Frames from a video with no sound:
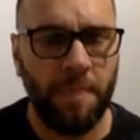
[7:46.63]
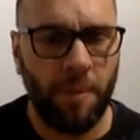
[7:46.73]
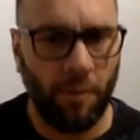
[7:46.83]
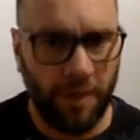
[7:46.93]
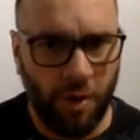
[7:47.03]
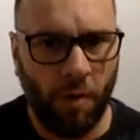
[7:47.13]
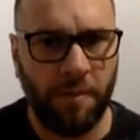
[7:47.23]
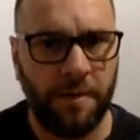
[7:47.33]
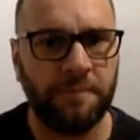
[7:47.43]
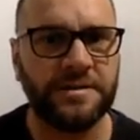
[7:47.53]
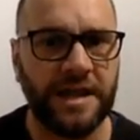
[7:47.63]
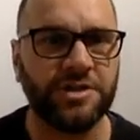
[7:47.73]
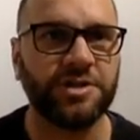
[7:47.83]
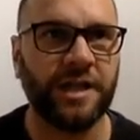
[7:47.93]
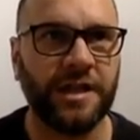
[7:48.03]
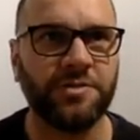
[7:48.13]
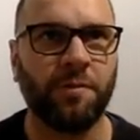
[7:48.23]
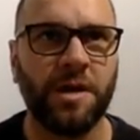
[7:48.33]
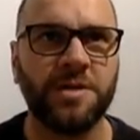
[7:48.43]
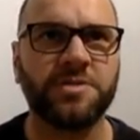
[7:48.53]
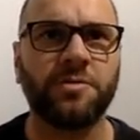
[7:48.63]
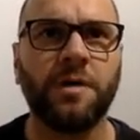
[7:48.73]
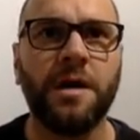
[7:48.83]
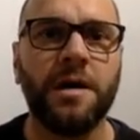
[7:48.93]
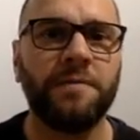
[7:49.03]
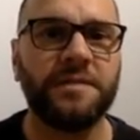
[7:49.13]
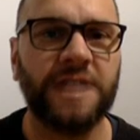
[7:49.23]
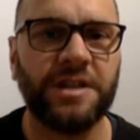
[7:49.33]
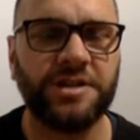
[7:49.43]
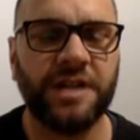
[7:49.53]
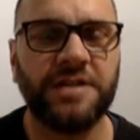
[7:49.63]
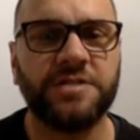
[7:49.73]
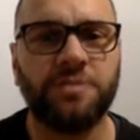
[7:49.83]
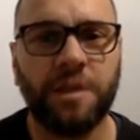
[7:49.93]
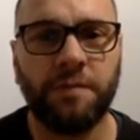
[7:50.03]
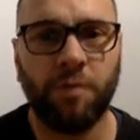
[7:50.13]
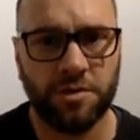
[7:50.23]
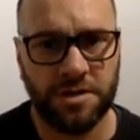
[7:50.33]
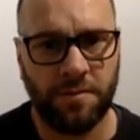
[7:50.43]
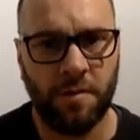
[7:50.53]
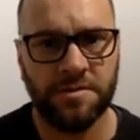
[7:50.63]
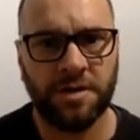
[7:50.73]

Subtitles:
or the copy protection data, or personal protection data, is really important at the moment.